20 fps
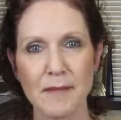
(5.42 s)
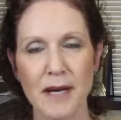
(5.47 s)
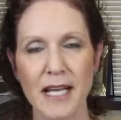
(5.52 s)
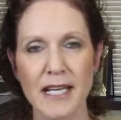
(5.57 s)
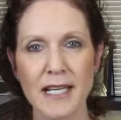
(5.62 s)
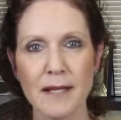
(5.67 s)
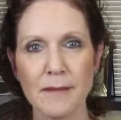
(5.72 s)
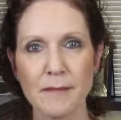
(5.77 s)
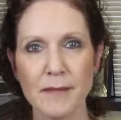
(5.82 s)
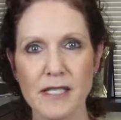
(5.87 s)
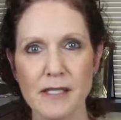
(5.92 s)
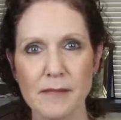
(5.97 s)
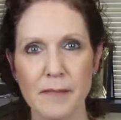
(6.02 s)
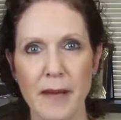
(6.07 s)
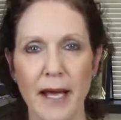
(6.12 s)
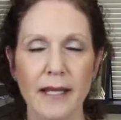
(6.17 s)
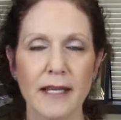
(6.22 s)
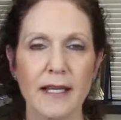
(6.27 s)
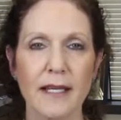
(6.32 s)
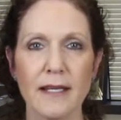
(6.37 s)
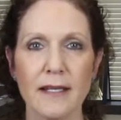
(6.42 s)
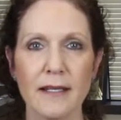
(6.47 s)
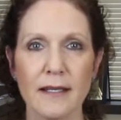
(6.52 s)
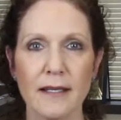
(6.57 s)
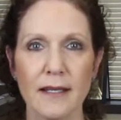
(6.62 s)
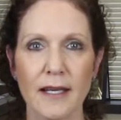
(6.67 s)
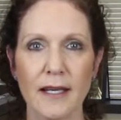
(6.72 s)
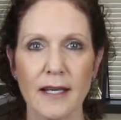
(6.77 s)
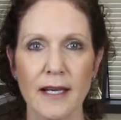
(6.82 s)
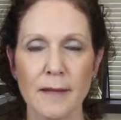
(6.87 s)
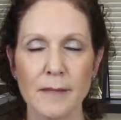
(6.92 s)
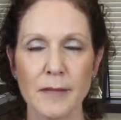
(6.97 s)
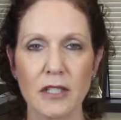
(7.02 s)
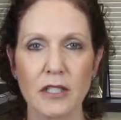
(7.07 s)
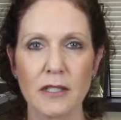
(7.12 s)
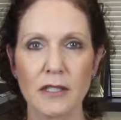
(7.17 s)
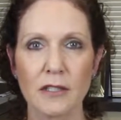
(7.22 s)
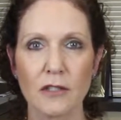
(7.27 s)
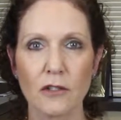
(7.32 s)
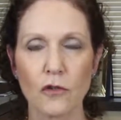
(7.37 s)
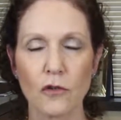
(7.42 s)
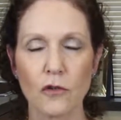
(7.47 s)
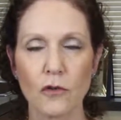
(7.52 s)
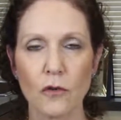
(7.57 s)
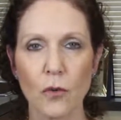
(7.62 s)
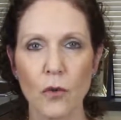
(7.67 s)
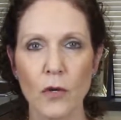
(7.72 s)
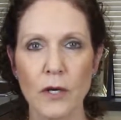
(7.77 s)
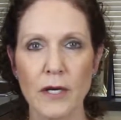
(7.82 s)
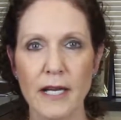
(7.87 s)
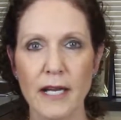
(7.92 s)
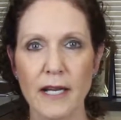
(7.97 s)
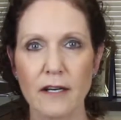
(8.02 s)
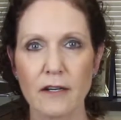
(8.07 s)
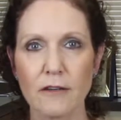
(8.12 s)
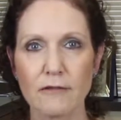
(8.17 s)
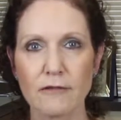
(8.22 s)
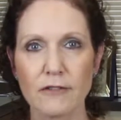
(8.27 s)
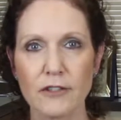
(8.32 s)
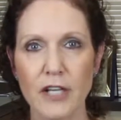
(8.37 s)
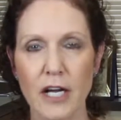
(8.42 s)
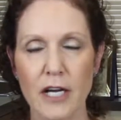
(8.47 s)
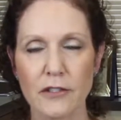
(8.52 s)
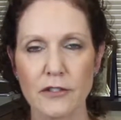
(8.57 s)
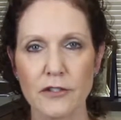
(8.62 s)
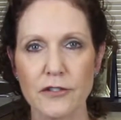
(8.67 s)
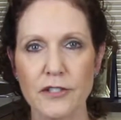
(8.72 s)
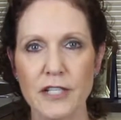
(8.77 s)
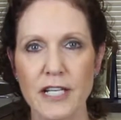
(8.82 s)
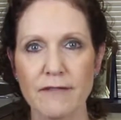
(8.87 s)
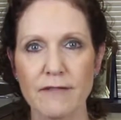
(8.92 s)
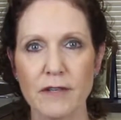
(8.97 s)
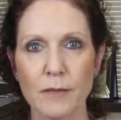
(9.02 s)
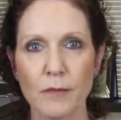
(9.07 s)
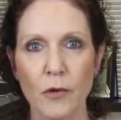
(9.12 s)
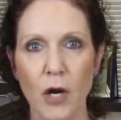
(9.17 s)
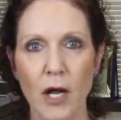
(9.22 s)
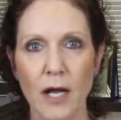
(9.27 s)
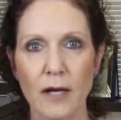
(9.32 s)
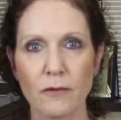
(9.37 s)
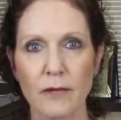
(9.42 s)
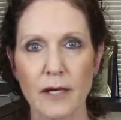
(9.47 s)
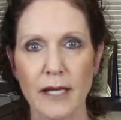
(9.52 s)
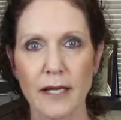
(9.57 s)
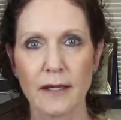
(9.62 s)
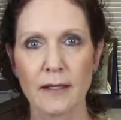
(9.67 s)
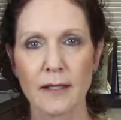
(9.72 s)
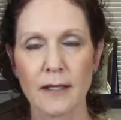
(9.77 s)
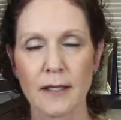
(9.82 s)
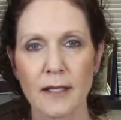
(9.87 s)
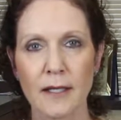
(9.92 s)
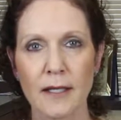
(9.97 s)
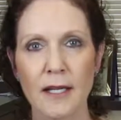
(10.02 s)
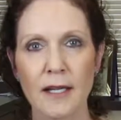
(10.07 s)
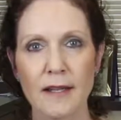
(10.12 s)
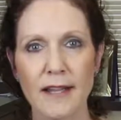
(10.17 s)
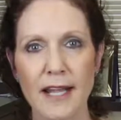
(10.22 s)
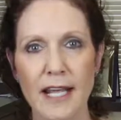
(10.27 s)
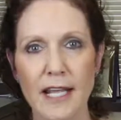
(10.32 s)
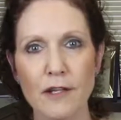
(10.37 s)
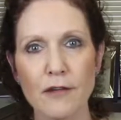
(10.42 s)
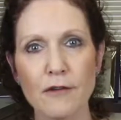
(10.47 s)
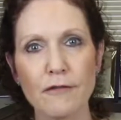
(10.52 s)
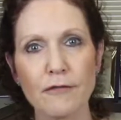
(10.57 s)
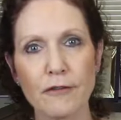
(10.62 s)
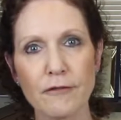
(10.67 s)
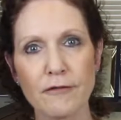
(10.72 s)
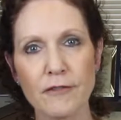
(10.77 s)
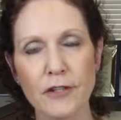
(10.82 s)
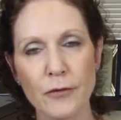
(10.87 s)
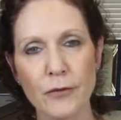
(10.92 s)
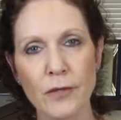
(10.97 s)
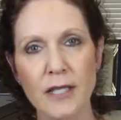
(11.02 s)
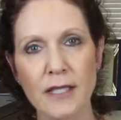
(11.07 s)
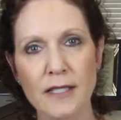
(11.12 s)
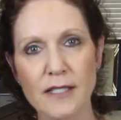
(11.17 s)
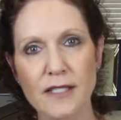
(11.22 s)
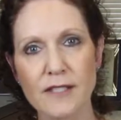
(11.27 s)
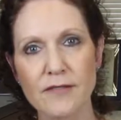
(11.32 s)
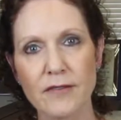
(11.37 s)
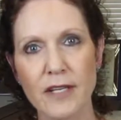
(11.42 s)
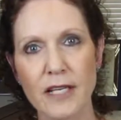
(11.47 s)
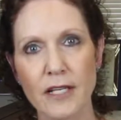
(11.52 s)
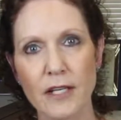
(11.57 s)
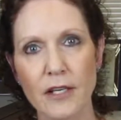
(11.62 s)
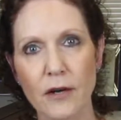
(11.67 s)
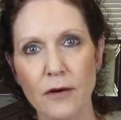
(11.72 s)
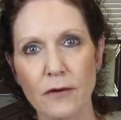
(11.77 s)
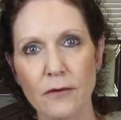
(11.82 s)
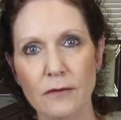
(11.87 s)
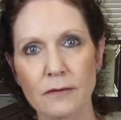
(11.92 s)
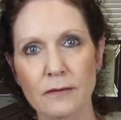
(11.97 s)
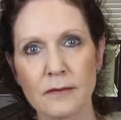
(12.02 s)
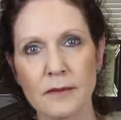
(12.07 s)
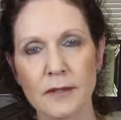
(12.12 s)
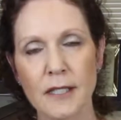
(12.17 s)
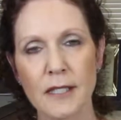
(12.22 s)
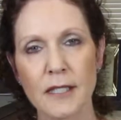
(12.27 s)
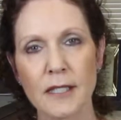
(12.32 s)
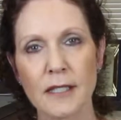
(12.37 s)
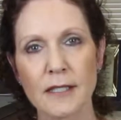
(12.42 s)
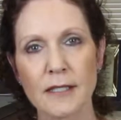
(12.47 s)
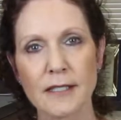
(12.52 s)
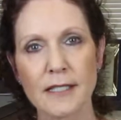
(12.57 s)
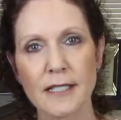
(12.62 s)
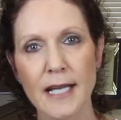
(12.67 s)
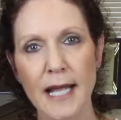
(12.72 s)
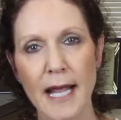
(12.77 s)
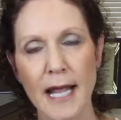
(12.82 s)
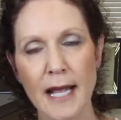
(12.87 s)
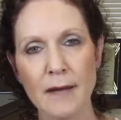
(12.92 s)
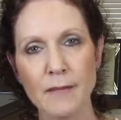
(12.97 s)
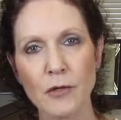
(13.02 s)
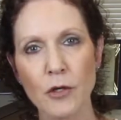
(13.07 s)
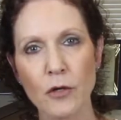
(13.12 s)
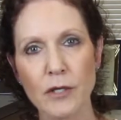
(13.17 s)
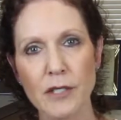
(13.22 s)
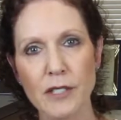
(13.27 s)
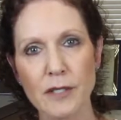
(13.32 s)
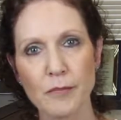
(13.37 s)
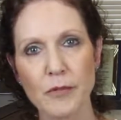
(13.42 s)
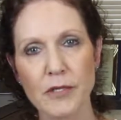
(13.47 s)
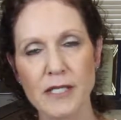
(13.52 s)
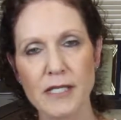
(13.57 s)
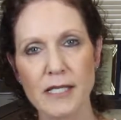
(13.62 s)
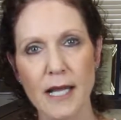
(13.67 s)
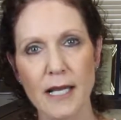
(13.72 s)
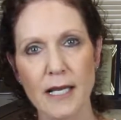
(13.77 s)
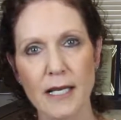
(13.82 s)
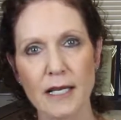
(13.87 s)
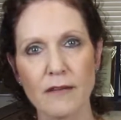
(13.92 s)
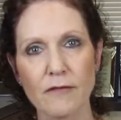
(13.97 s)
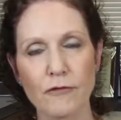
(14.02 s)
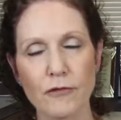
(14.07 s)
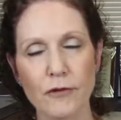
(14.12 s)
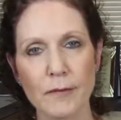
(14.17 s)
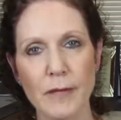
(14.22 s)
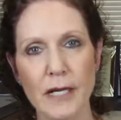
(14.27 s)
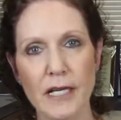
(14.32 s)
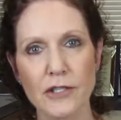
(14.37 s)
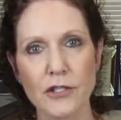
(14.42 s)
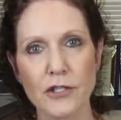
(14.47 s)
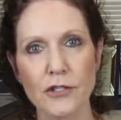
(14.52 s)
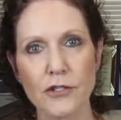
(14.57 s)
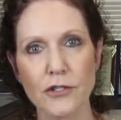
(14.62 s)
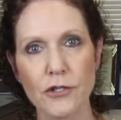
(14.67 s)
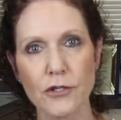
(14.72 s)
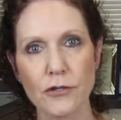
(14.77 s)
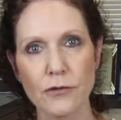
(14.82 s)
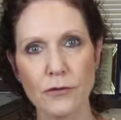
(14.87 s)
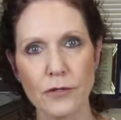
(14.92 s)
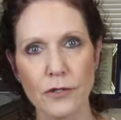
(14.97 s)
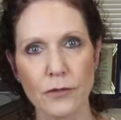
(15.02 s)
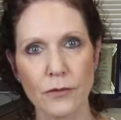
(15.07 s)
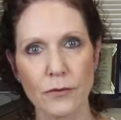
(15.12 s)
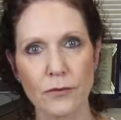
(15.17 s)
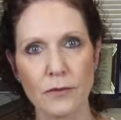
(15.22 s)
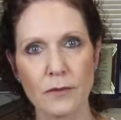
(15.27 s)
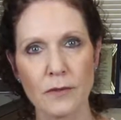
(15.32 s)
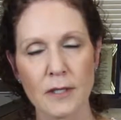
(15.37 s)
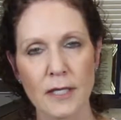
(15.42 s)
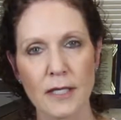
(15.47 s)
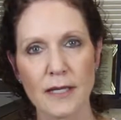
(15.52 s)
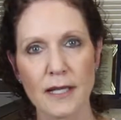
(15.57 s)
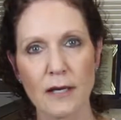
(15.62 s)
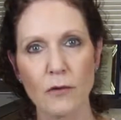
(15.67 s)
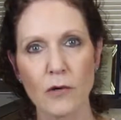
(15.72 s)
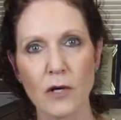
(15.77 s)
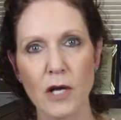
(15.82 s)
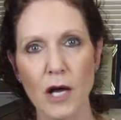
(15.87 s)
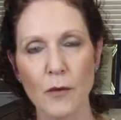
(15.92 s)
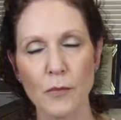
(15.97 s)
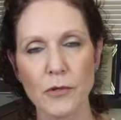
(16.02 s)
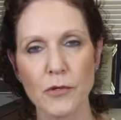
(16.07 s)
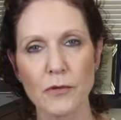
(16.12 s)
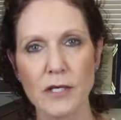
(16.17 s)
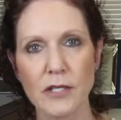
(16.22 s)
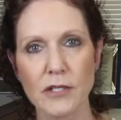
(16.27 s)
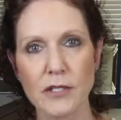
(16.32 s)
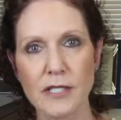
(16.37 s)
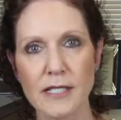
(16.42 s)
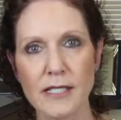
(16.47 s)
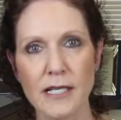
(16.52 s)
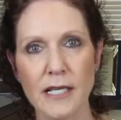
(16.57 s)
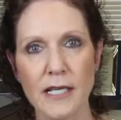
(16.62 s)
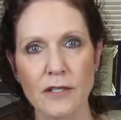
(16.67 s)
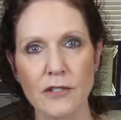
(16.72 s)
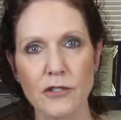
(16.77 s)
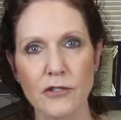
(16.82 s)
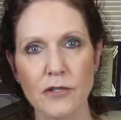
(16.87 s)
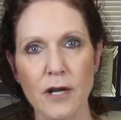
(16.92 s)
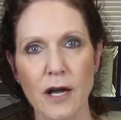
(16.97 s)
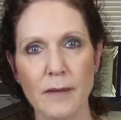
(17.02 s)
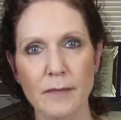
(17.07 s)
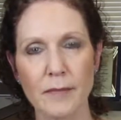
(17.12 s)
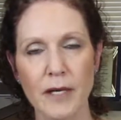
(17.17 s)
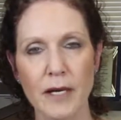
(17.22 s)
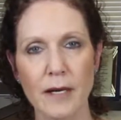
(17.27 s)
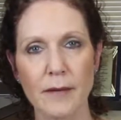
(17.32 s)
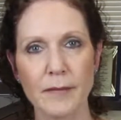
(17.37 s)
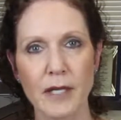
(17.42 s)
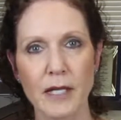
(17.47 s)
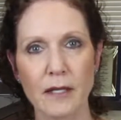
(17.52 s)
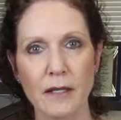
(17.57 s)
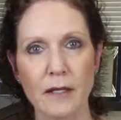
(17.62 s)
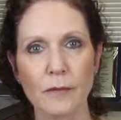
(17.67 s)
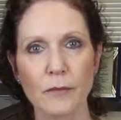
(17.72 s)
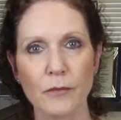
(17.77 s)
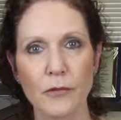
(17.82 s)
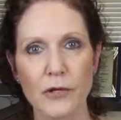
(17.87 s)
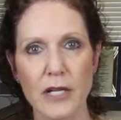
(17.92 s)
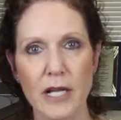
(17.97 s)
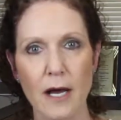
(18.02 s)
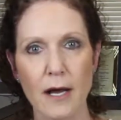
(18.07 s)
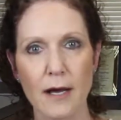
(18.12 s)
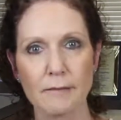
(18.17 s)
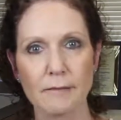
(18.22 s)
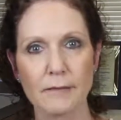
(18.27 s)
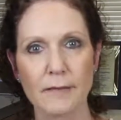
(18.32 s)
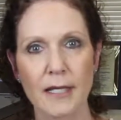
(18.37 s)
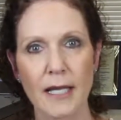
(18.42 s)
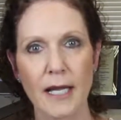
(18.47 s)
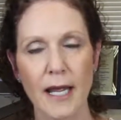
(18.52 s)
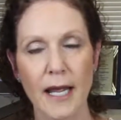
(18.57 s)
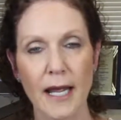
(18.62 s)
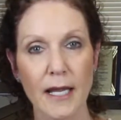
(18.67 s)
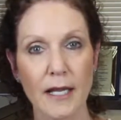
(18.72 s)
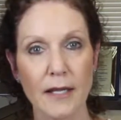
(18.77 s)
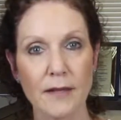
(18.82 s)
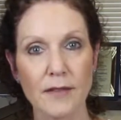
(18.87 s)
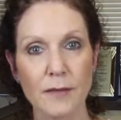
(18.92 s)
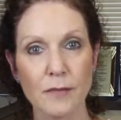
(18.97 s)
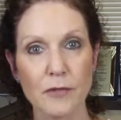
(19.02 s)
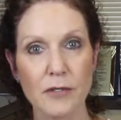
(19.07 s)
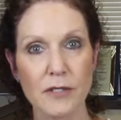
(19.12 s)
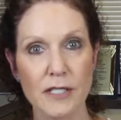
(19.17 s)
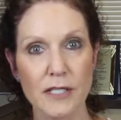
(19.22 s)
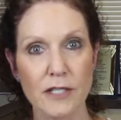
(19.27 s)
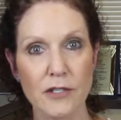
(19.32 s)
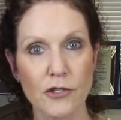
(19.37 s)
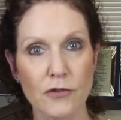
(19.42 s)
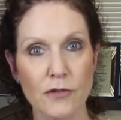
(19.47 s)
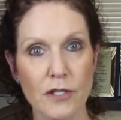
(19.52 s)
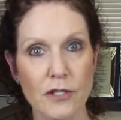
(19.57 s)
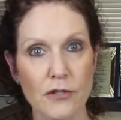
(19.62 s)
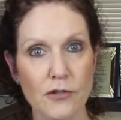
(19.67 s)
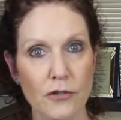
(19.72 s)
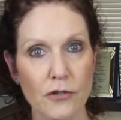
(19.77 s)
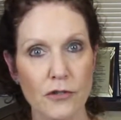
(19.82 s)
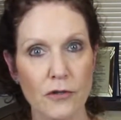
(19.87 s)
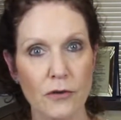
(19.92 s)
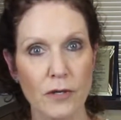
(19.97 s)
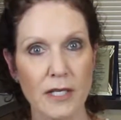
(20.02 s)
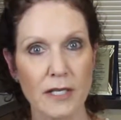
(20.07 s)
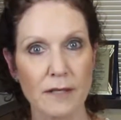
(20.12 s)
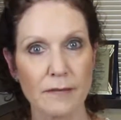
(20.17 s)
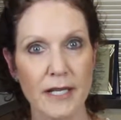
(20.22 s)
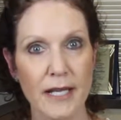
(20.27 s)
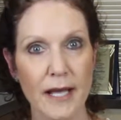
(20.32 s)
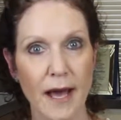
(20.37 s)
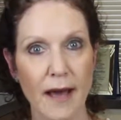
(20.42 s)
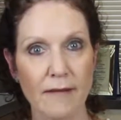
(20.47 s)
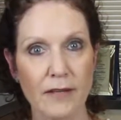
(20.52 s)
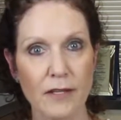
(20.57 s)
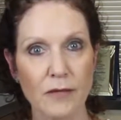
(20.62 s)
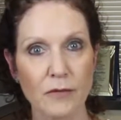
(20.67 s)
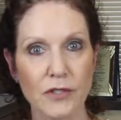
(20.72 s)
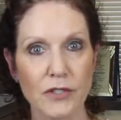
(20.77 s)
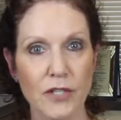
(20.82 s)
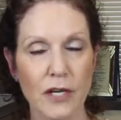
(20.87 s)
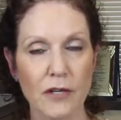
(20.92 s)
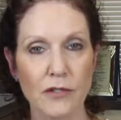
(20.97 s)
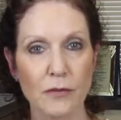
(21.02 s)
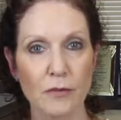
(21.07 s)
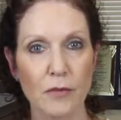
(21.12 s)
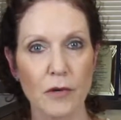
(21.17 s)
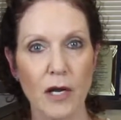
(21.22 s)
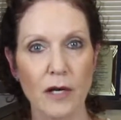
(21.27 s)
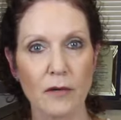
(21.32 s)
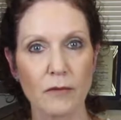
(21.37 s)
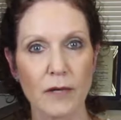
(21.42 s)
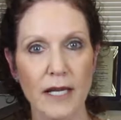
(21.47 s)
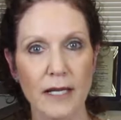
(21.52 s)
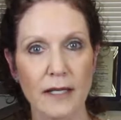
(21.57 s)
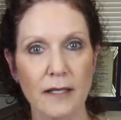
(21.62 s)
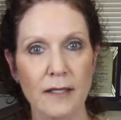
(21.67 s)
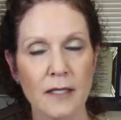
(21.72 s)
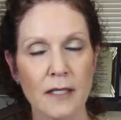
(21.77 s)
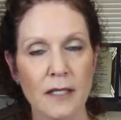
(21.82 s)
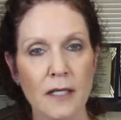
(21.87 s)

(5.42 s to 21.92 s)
my name is Becky, and I'm a clinical coordinator for Dr. David Broadway. Thank you for viewing this video. Today I'm going to present information to you that will help you understand your upcoming pre-op and the procedure that you're going to be having with Dr. Broadway.